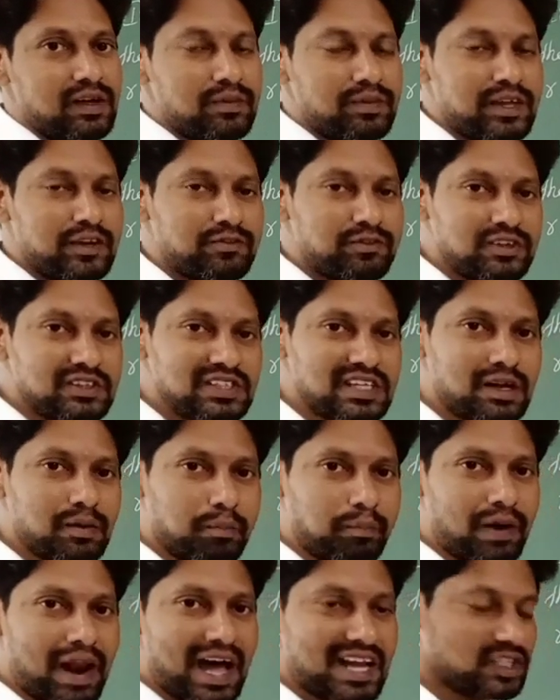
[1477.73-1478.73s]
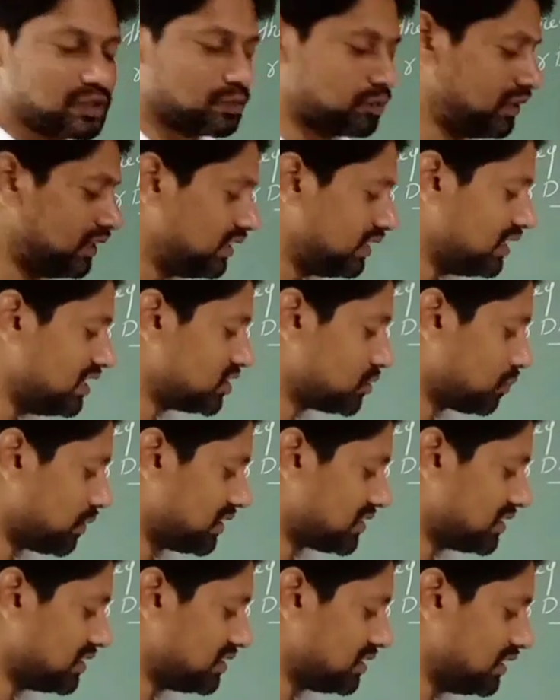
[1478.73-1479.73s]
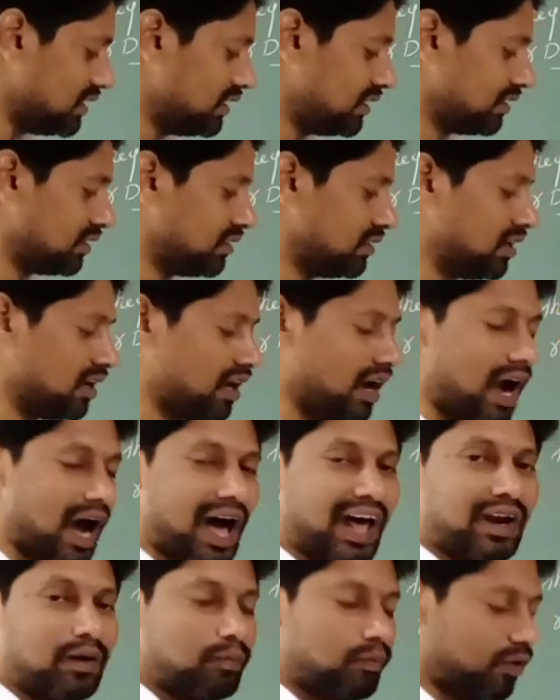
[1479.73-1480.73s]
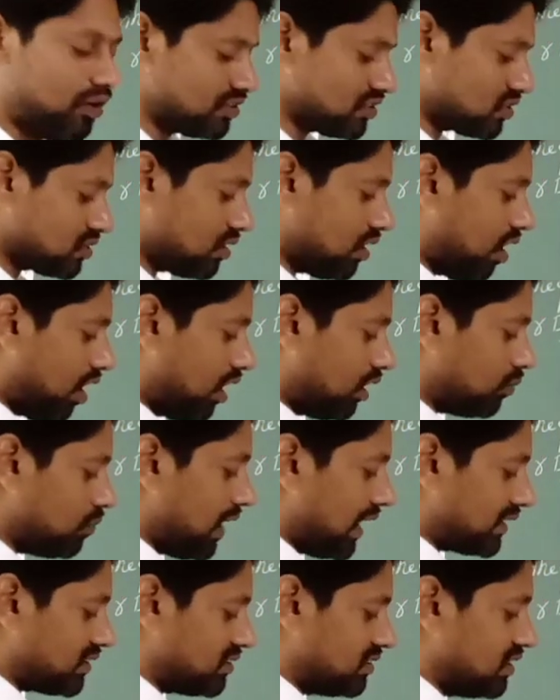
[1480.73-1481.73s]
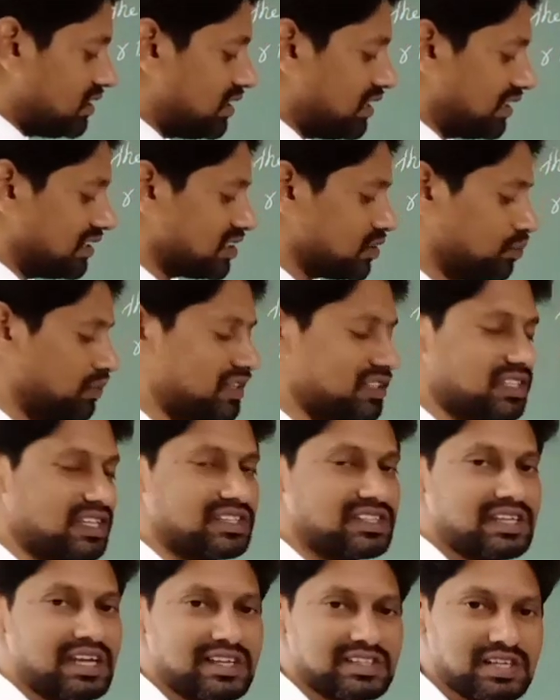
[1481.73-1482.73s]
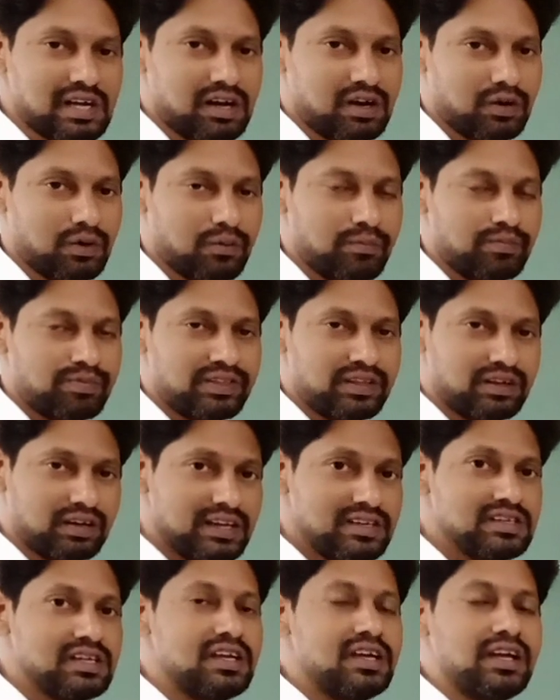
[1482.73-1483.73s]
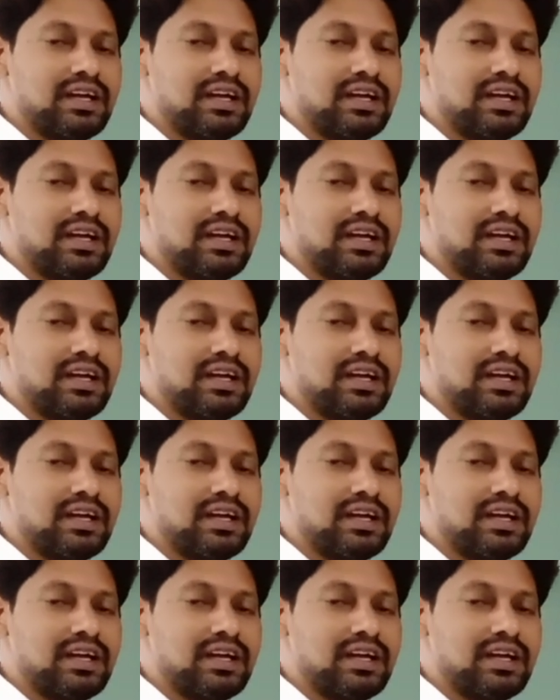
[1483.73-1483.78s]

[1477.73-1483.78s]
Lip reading: Therefore, sir, plasmid is present in almost all bacterial species. Yes or no? Right.